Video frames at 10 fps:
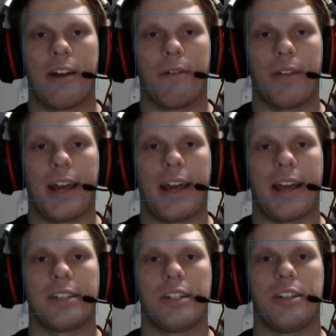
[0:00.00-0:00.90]
Well, that
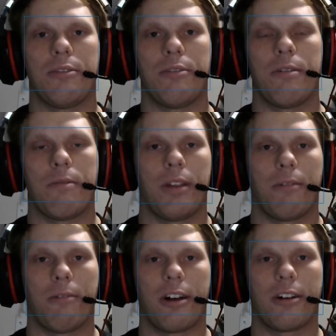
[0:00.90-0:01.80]
has to do with
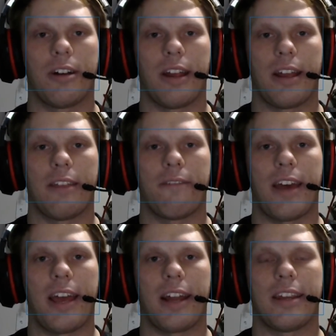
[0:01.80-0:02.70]
water and the
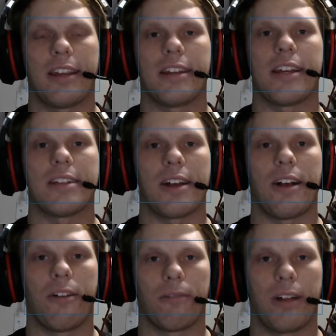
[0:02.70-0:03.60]
fact that it takes a
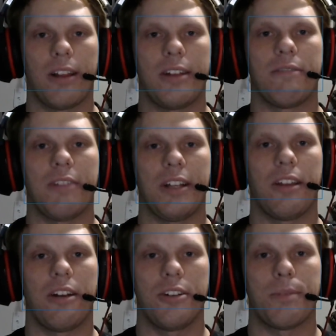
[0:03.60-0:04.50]
relatively
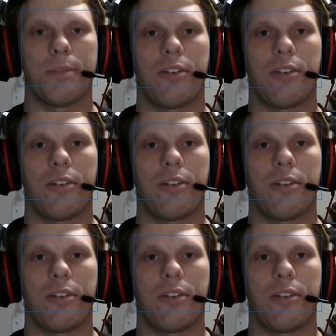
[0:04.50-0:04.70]
large amount